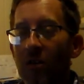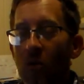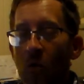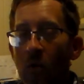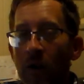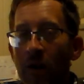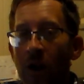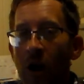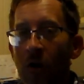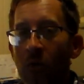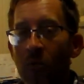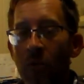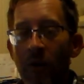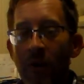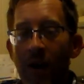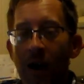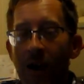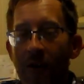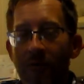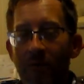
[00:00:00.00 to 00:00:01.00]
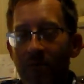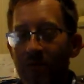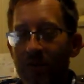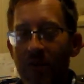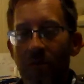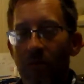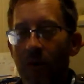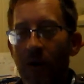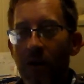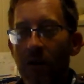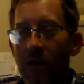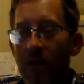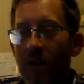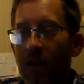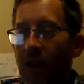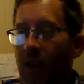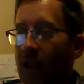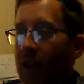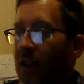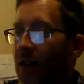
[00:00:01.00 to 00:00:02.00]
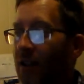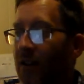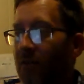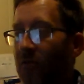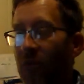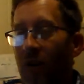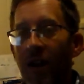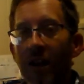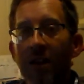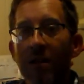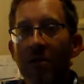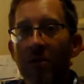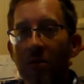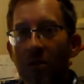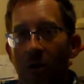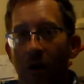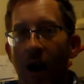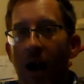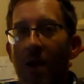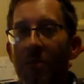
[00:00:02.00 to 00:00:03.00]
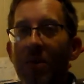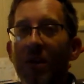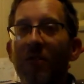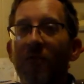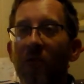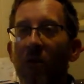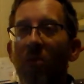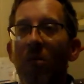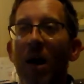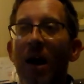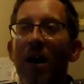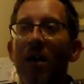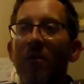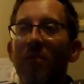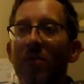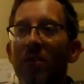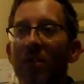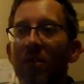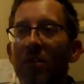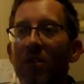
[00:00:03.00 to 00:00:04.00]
going home one night from somewhere, and it ran crappy for about